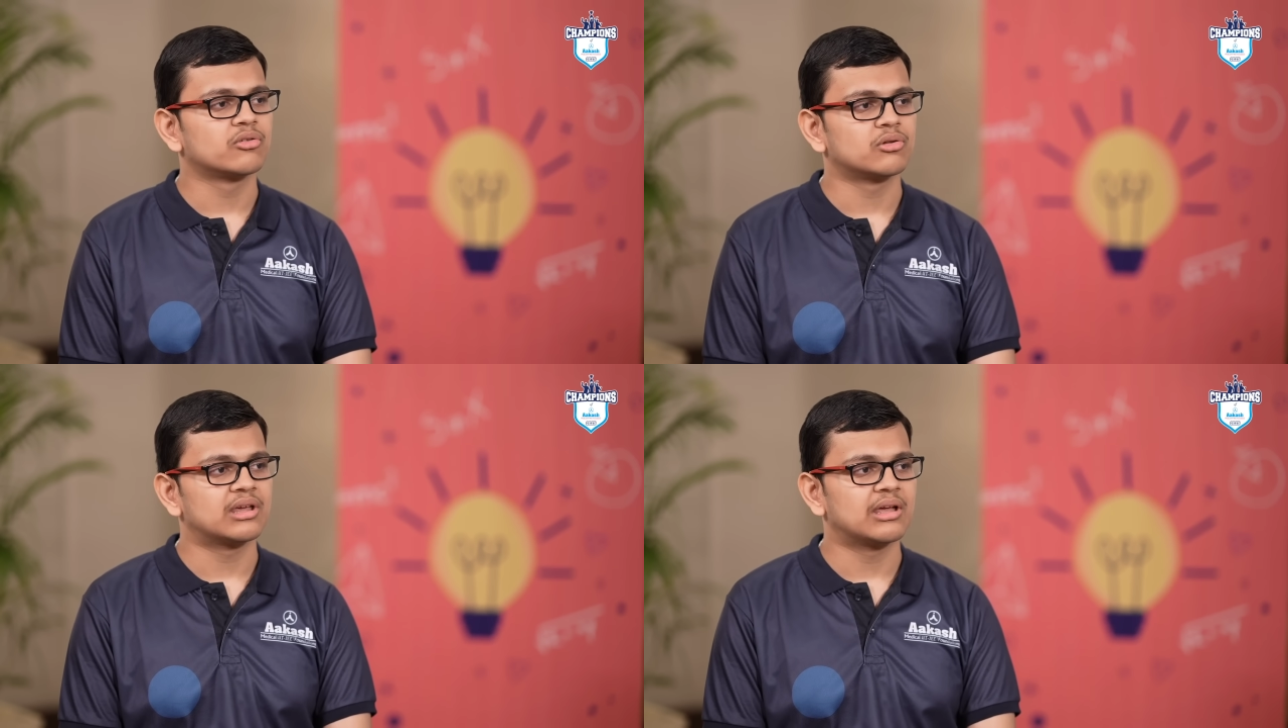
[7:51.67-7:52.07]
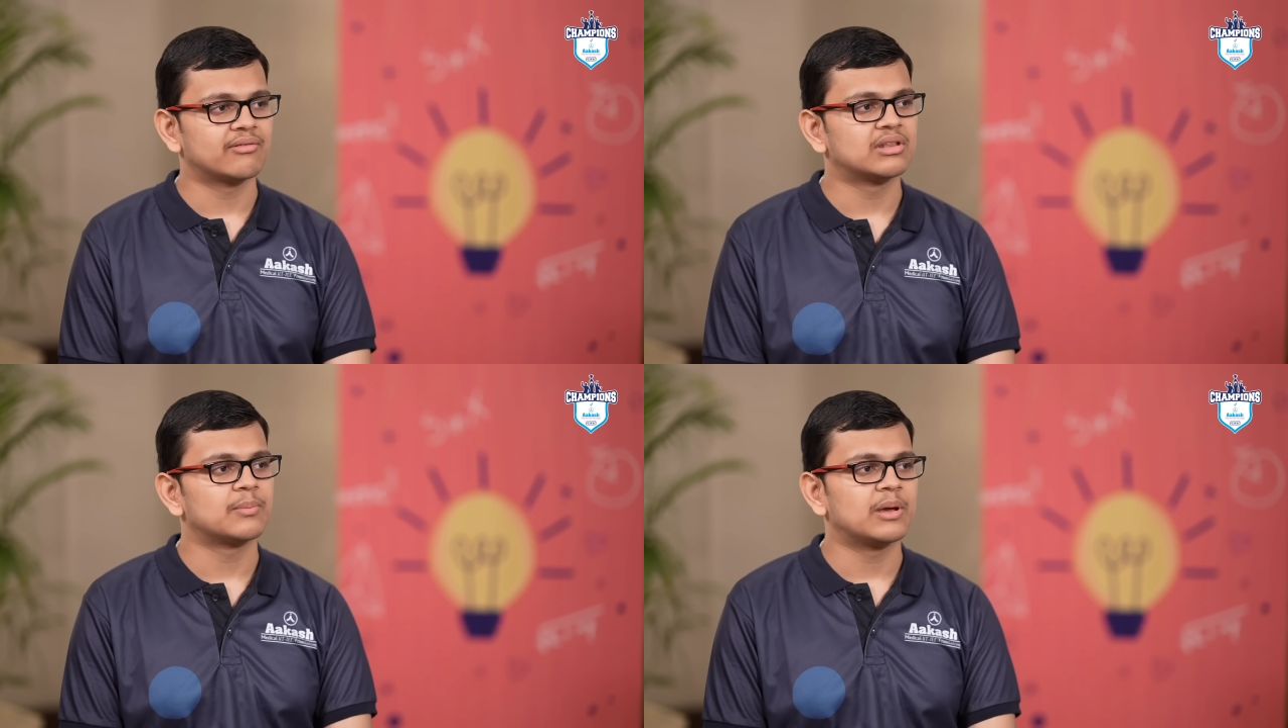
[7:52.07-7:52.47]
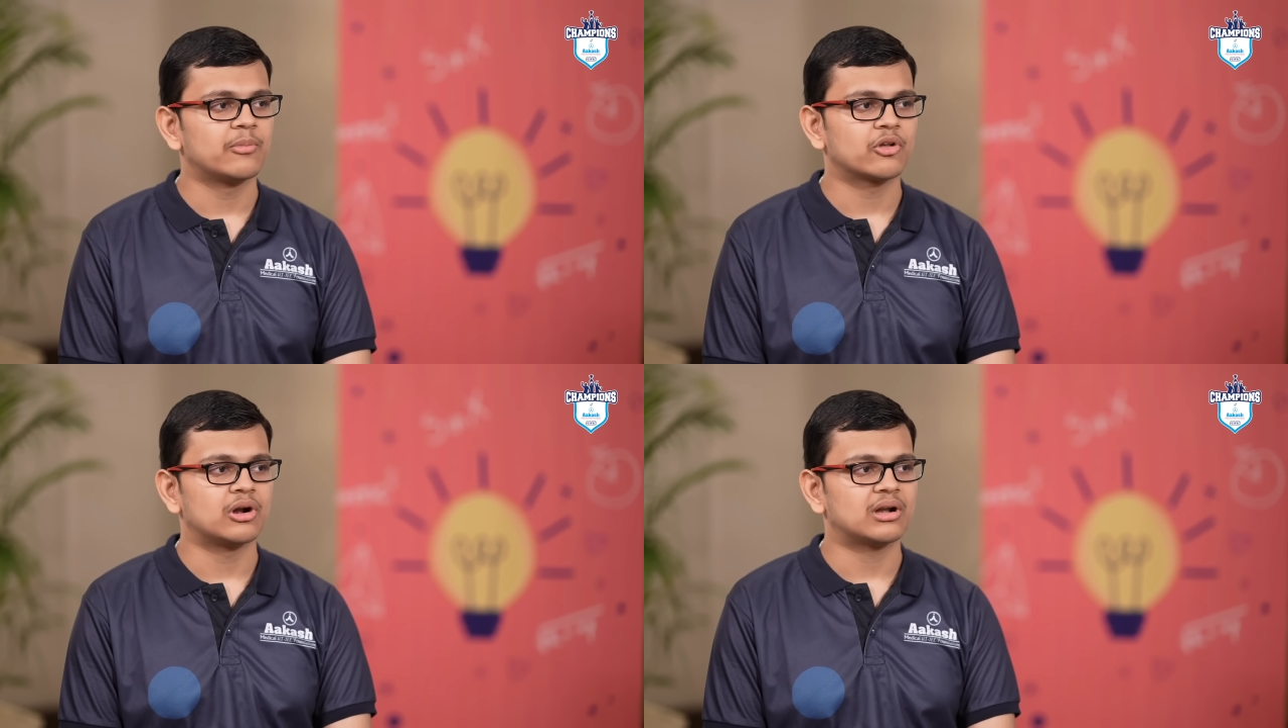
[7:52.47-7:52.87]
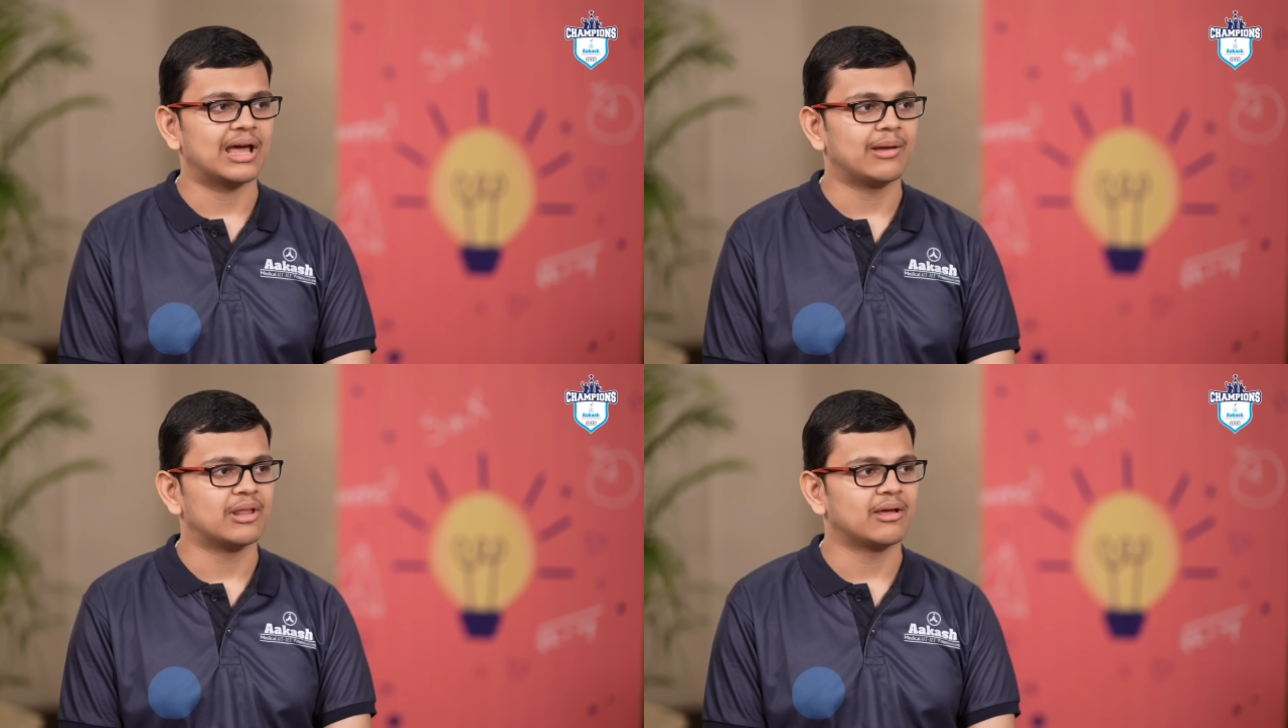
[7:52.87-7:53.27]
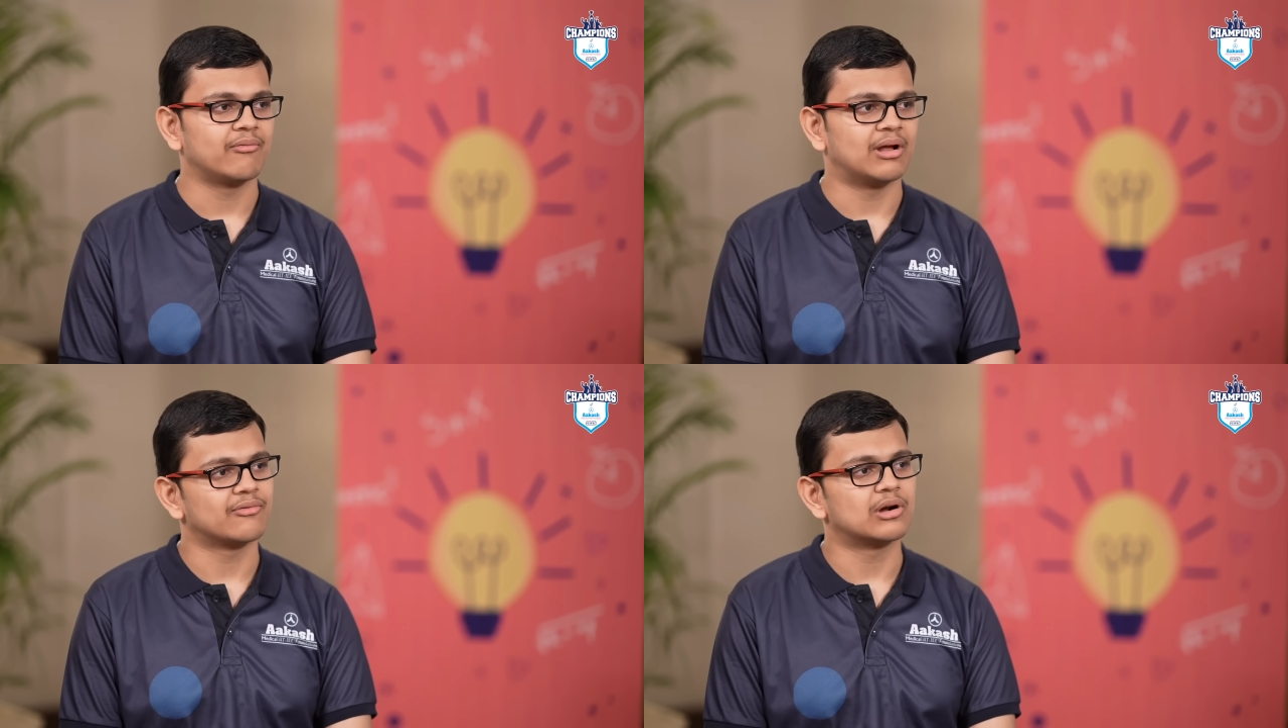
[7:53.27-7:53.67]
so they gave us the paper on time, like
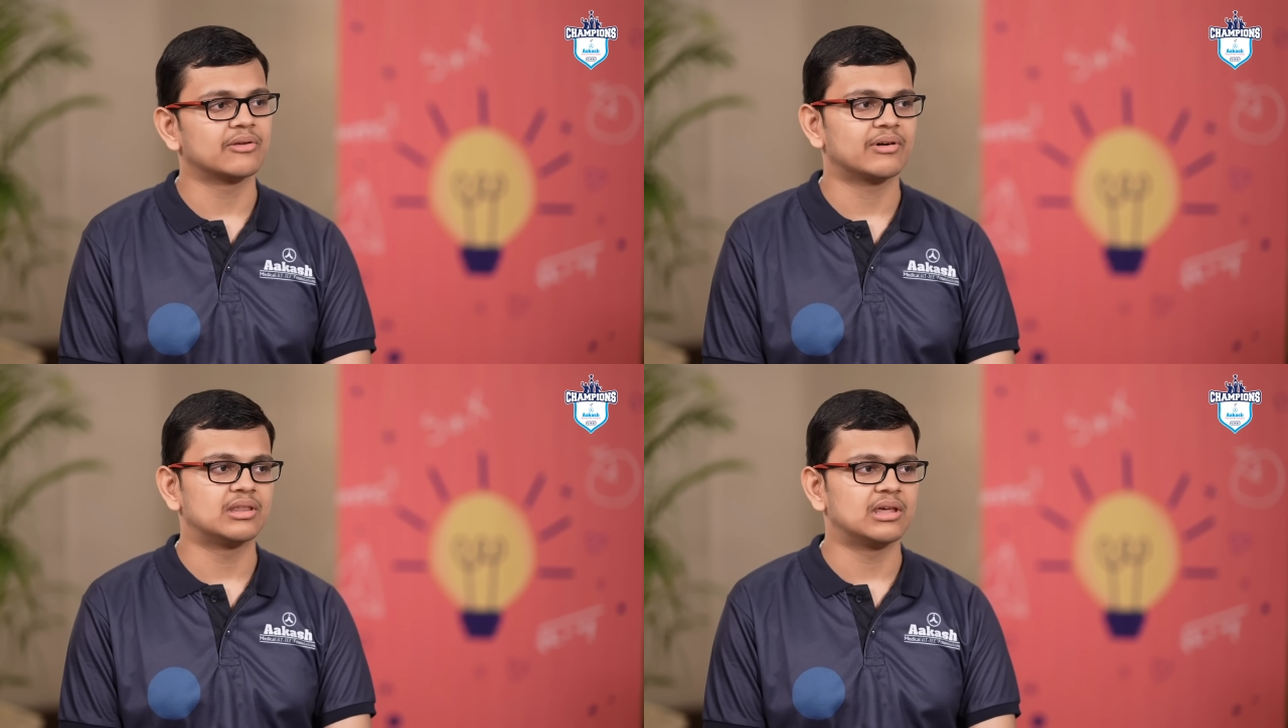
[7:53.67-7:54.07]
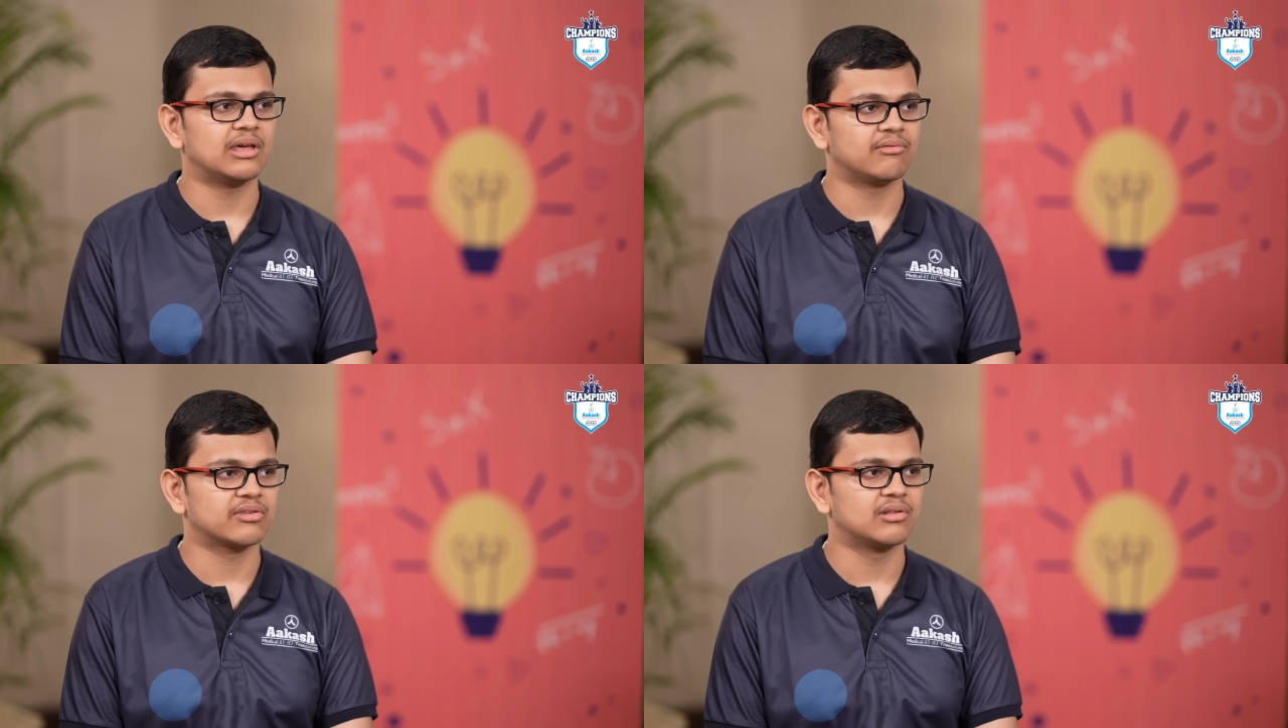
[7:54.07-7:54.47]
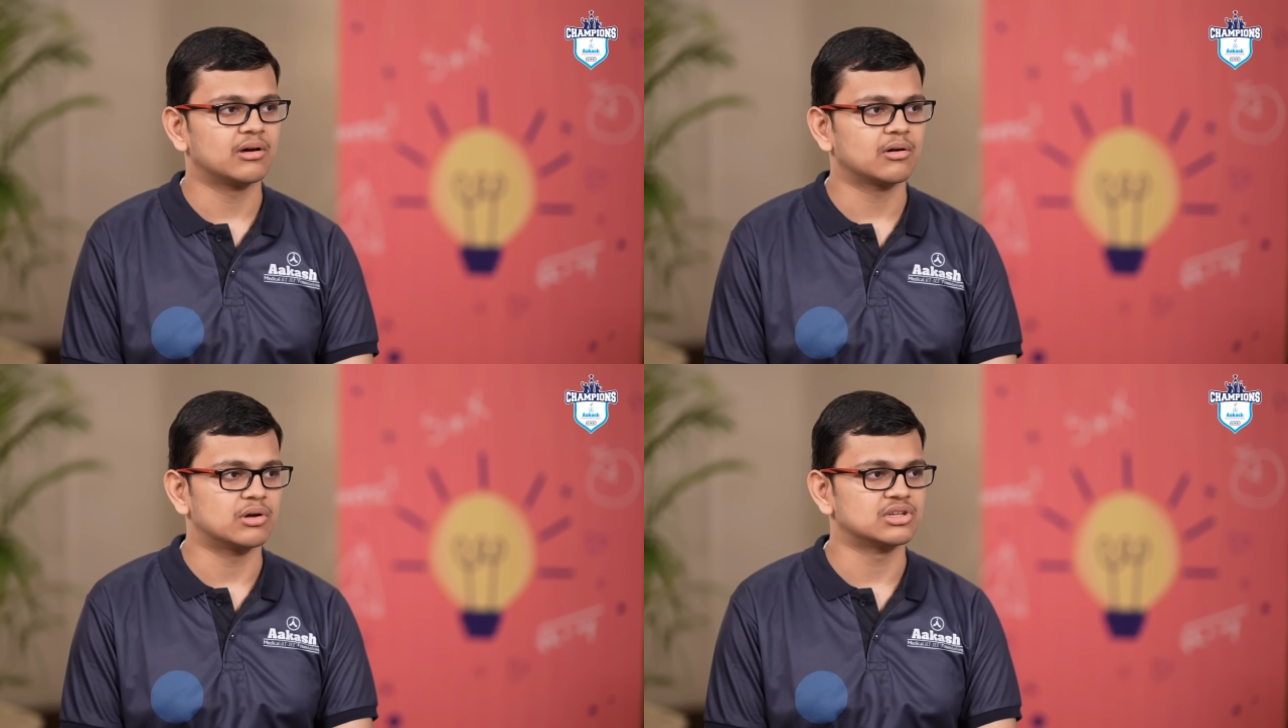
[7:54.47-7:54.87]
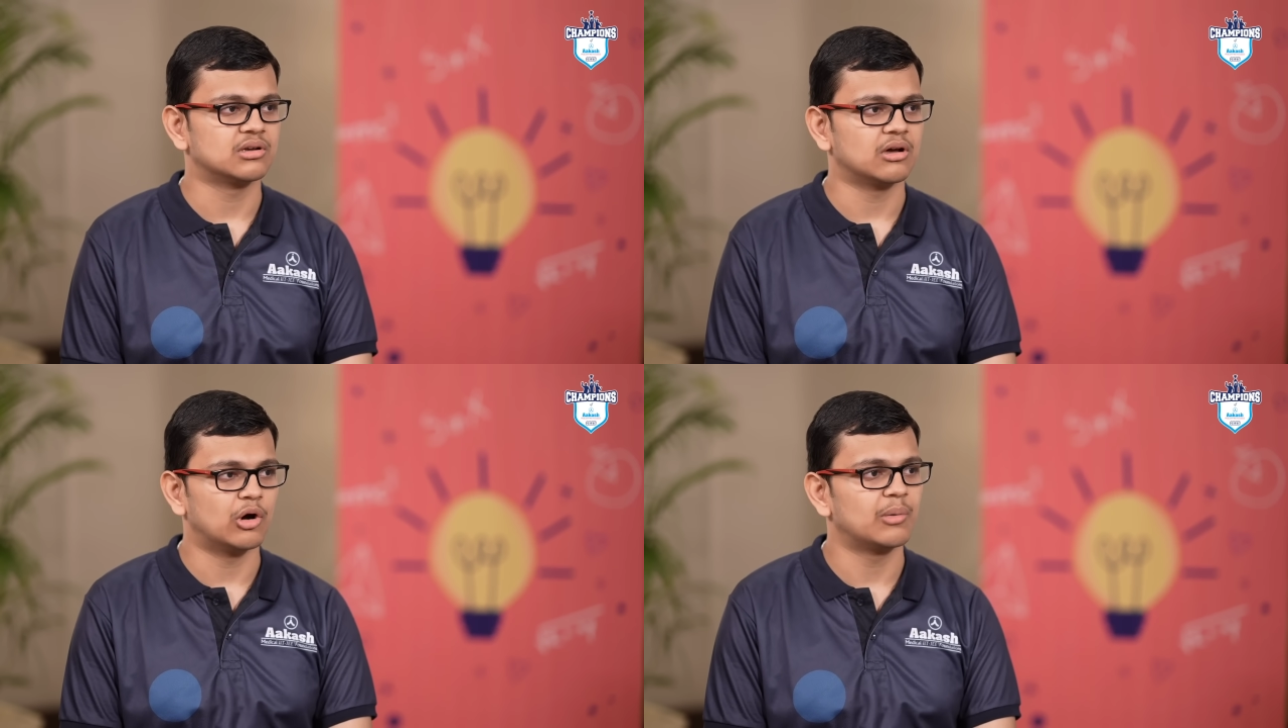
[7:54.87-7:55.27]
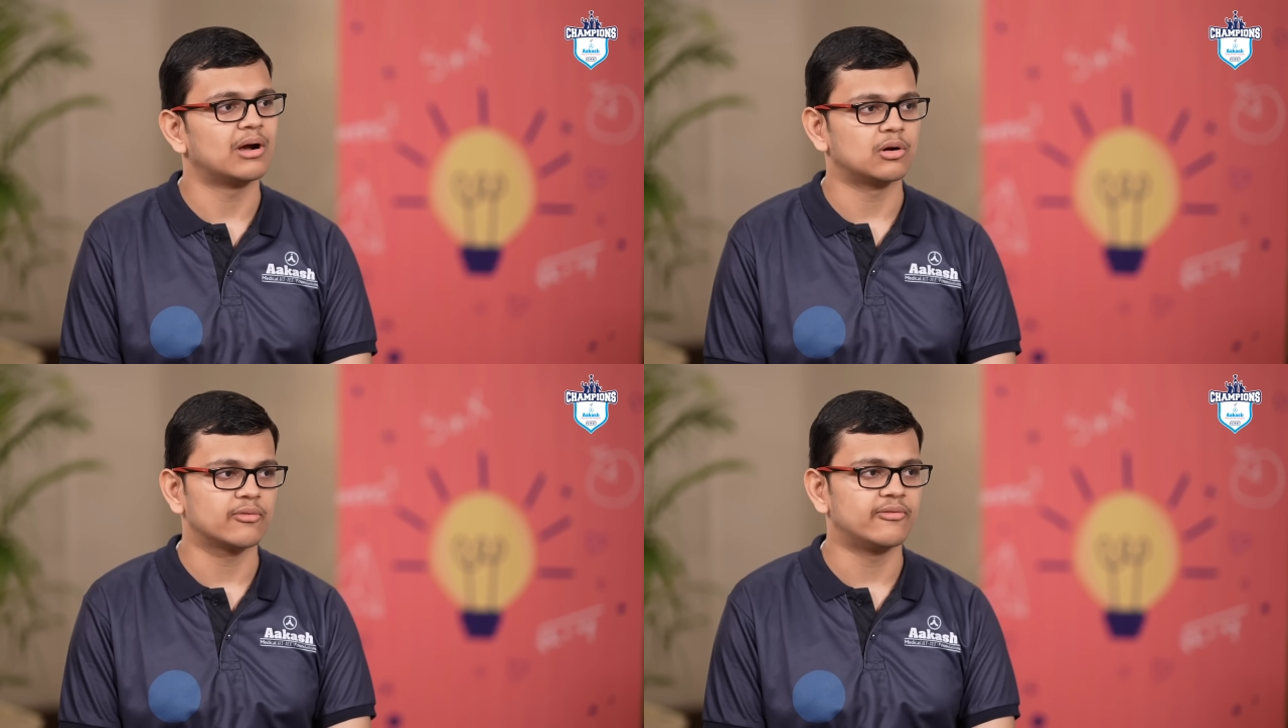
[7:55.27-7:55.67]
1:45 they gave us the question
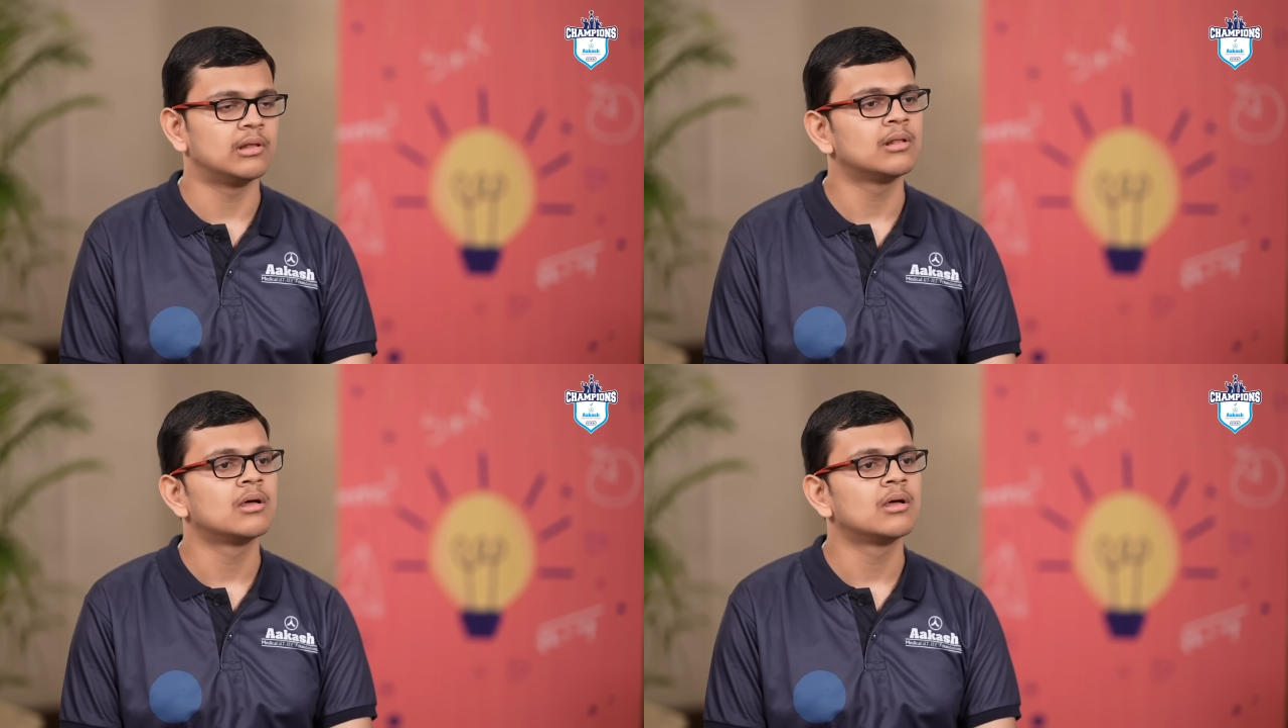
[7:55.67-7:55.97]
OMR to fill.